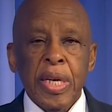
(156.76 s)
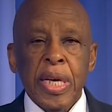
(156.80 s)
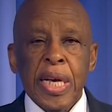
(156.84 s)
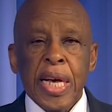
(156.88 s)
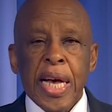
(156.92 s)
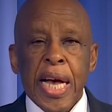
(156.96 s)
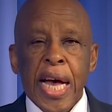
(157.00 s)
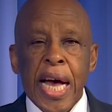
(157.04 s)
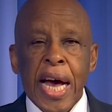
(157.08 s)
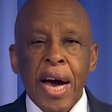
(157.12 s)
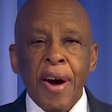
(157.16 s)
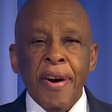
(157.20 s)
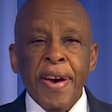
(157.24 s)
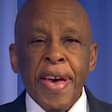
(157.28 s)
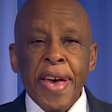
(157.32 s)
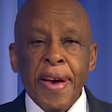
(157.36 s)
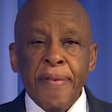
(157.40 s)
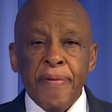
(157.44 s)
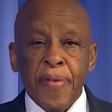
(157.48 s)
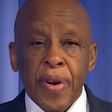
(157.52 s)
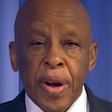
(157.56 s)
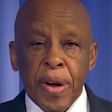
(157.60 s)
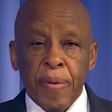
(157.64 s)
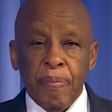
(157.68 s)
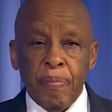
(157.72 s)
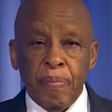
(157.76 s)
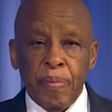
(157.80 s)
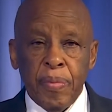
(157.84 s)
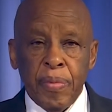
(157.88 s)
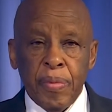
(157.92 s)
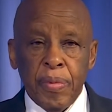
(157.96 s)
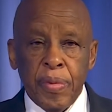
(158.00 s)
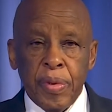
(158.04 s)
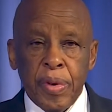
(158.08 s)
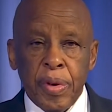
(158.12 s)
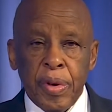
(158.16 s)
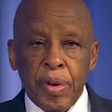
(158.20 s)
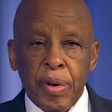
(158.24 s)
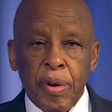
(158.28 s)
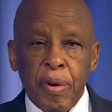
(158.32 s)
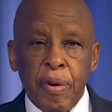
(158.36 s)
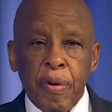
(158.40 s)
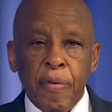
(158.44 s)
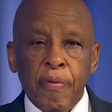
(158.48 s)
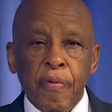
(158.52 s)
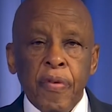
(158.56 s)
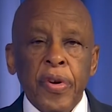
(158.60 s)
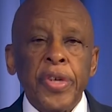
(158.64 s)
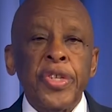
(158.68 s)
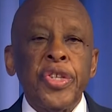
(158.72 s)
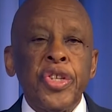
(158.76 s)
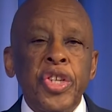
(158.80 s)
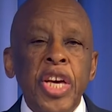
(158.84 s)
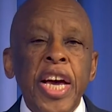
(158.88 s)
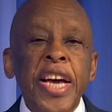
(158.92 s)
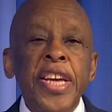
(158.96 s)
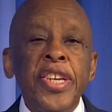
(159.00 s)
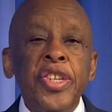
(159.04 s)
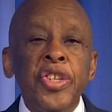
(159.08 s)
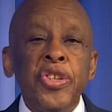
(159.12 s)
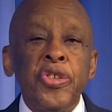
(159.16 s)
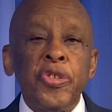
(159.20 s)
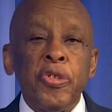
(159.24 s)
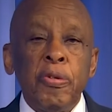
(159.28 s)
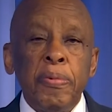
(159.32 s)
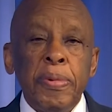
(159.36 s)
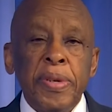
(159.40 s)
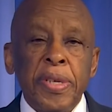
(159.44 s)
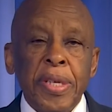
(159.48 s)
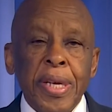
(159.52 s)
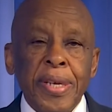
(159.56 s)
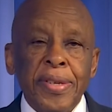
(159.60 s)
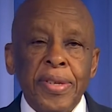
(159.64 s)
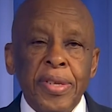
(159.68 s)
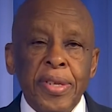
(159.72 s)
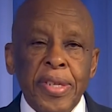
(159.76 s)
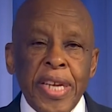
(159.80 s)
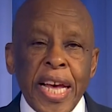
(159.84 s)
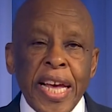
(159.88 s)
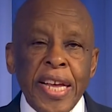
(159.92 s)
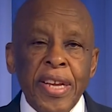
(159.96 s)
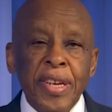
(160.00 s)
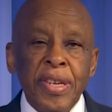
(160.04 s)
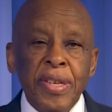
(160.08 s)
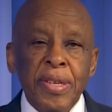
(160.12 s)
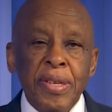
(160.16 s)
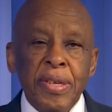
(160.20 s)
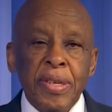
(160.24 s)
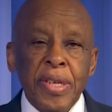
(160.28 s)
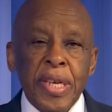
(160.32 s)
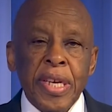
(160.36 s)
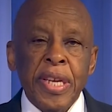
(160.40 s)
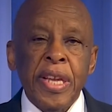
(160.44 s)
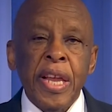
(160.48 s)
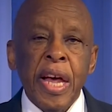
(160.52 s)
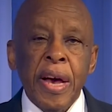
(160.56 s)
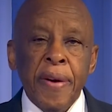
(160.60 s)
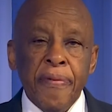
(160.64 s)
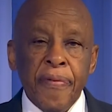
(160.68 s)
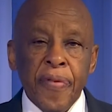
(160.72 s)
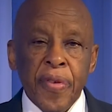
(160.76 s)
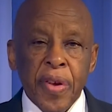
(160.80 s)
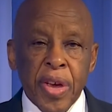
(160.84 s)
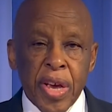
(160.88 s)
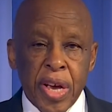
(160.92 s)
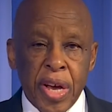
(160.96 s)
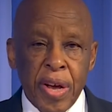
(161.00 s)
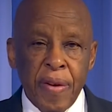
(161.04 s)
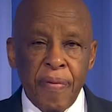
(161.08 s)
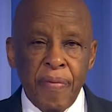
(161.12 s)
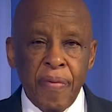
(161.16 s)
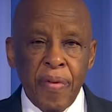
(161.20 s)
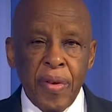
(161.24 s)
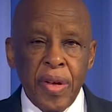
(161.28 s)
However, for change to be sustained in Africa,